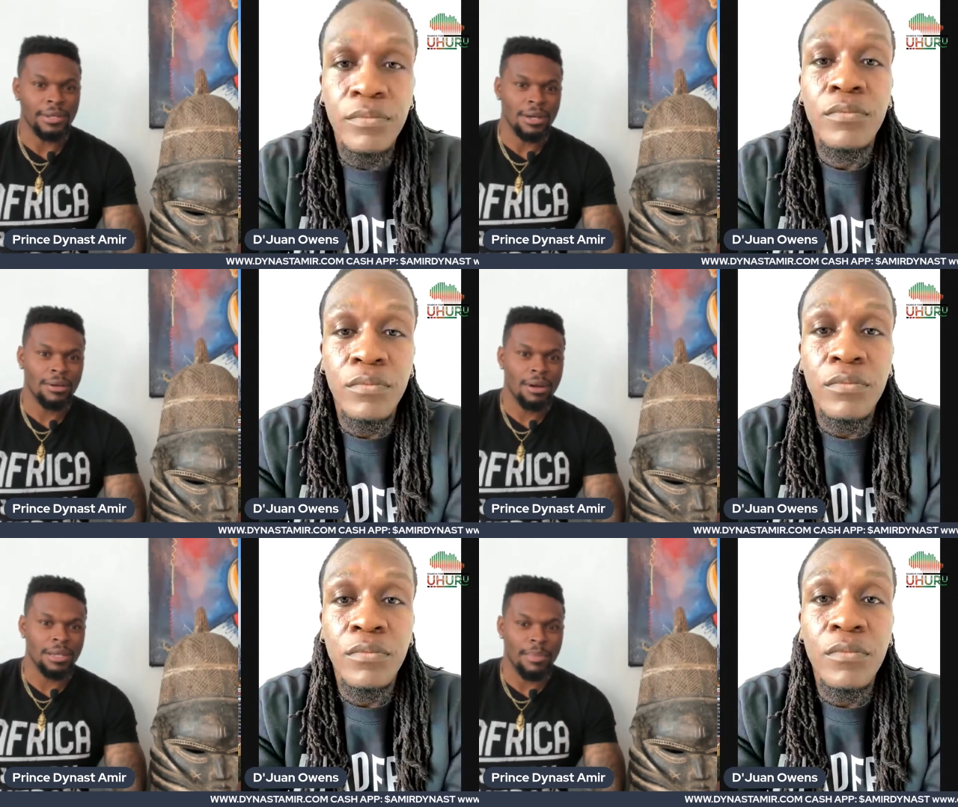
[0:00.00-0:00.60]
Speaker 1: you go.
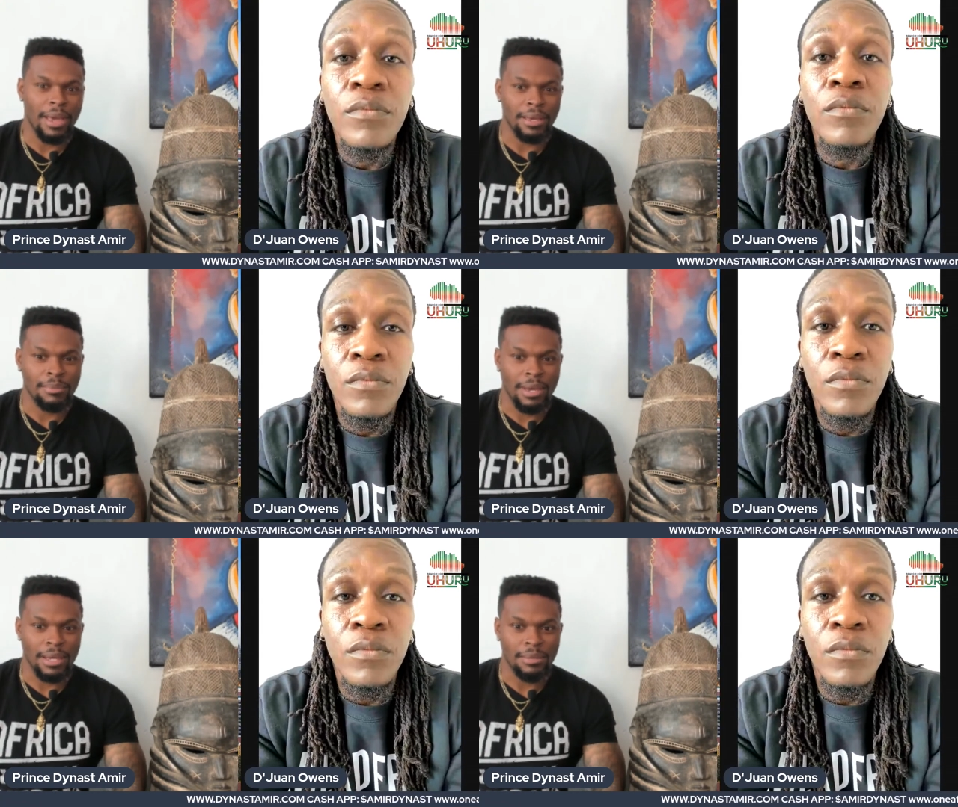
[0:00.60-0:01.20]
All right, you're back.
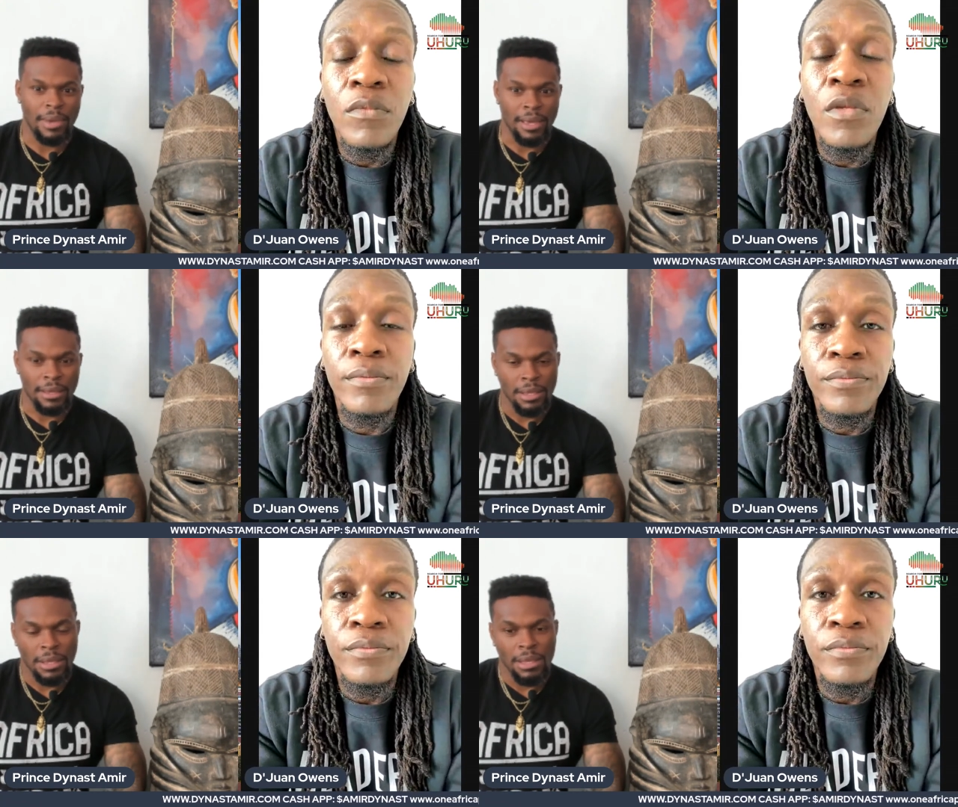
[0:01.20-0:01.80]
You're back. You're back.
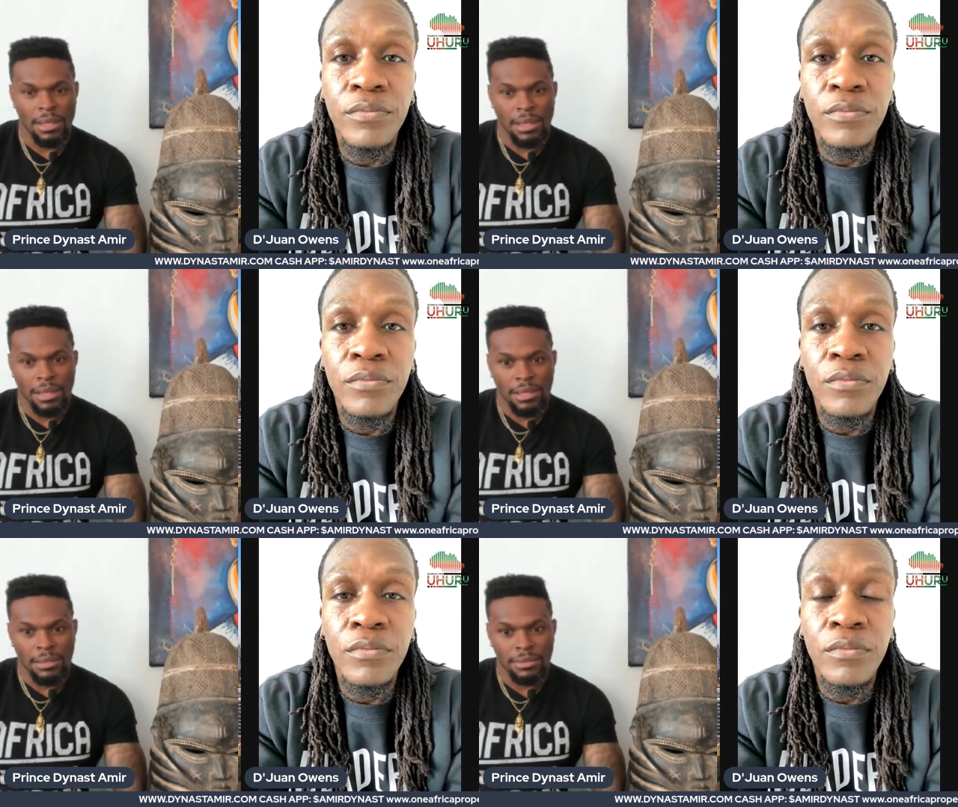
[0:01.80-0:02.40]

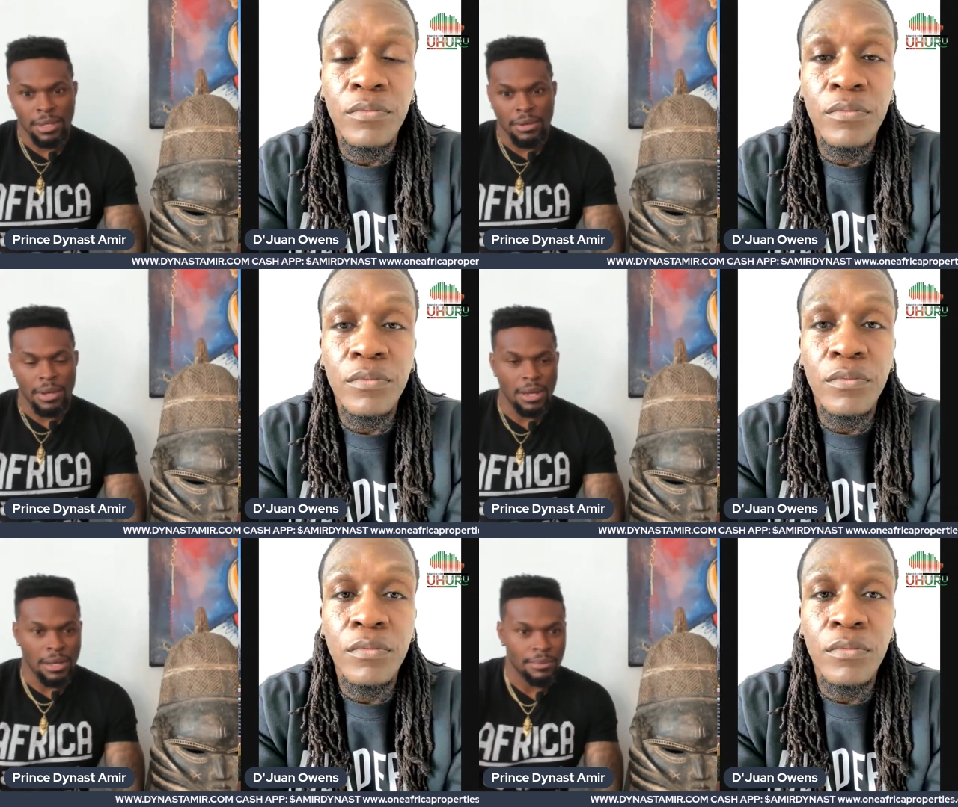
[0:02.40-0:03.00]
So
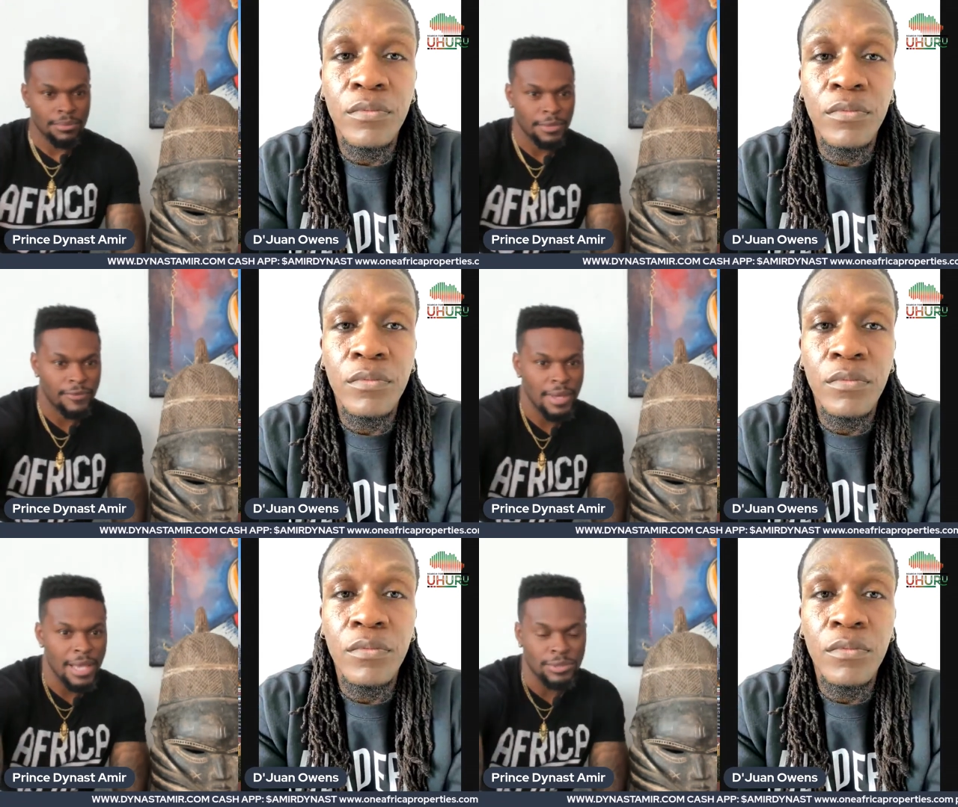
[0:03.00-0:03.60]
um,
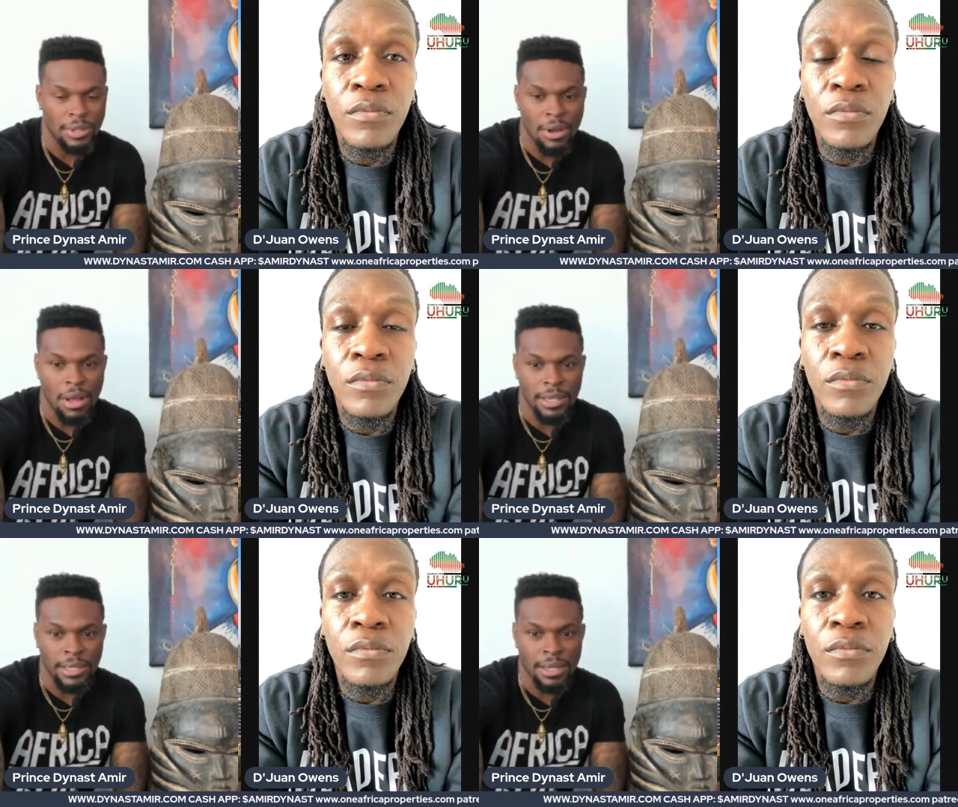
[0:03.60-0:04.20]
if you guys want to
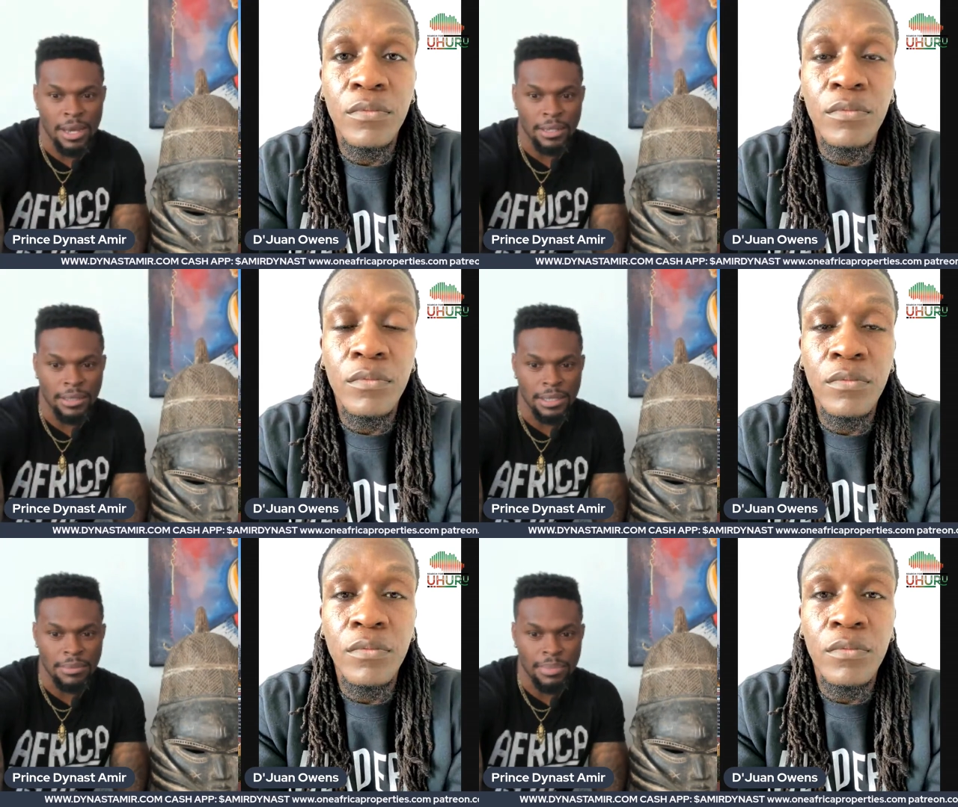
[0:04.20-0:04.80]
call in, click on the
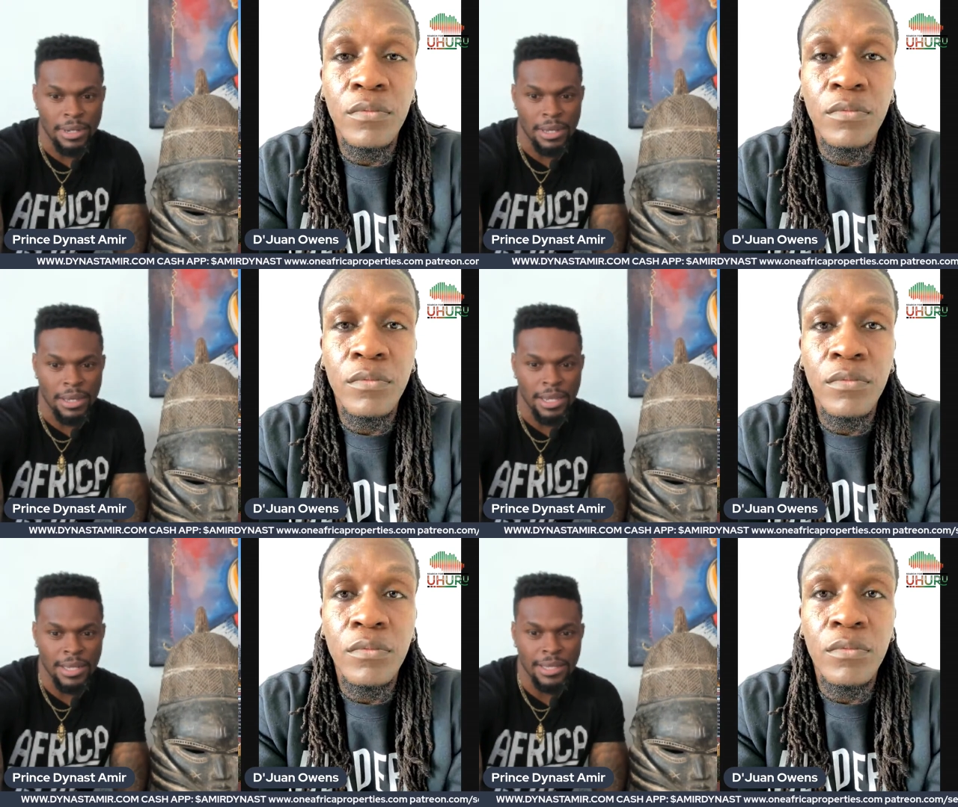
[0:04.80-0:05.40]
link. But
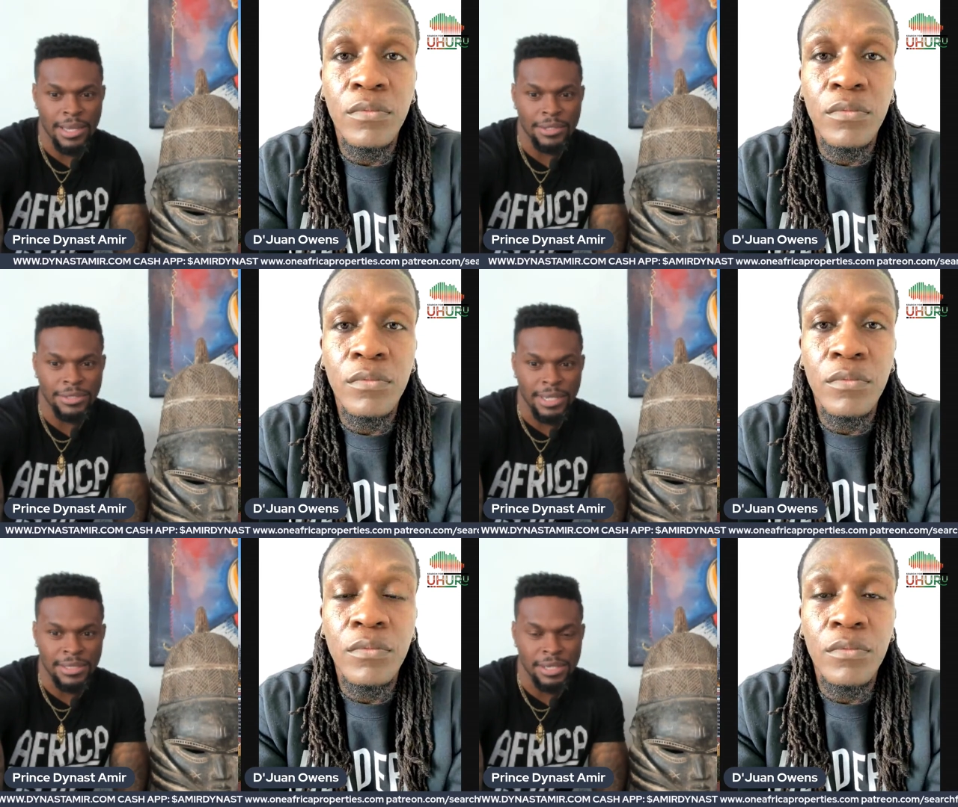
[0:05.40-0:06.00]
uh, anything else
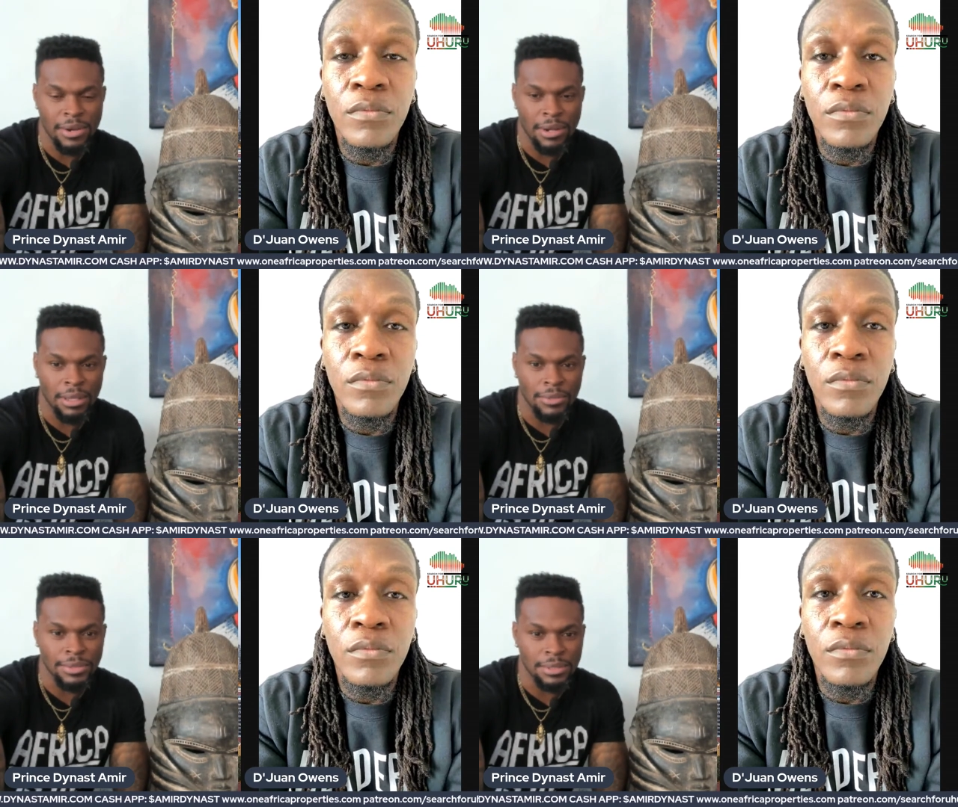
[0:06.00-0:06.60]
you'd like to share on
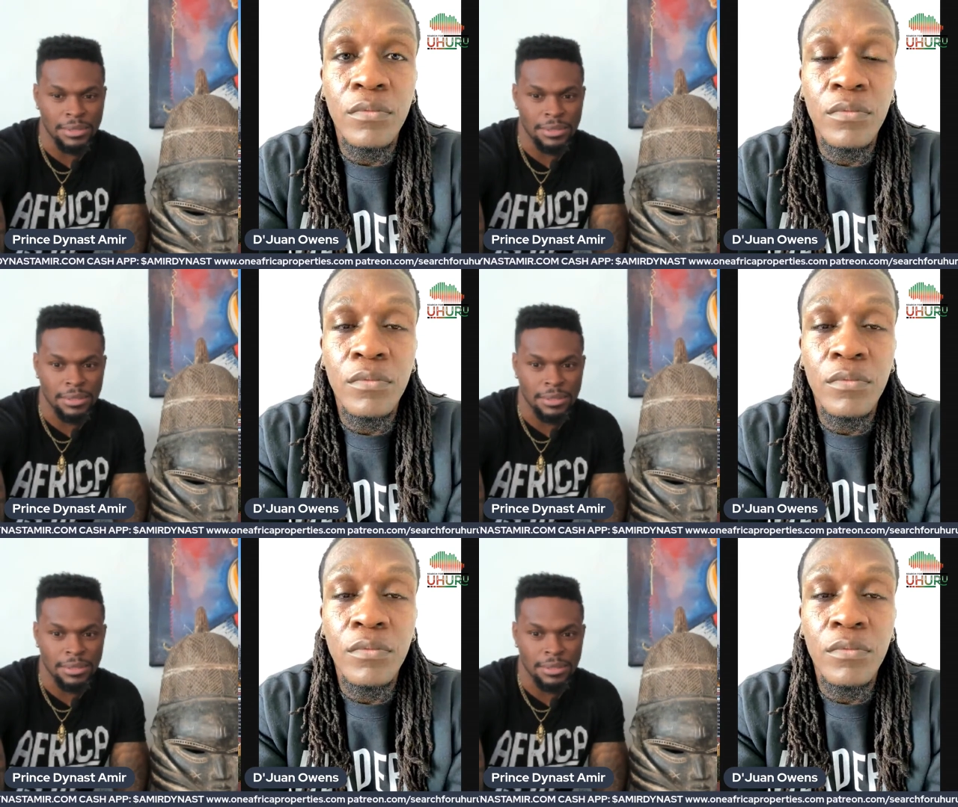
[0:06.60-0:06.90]
closing?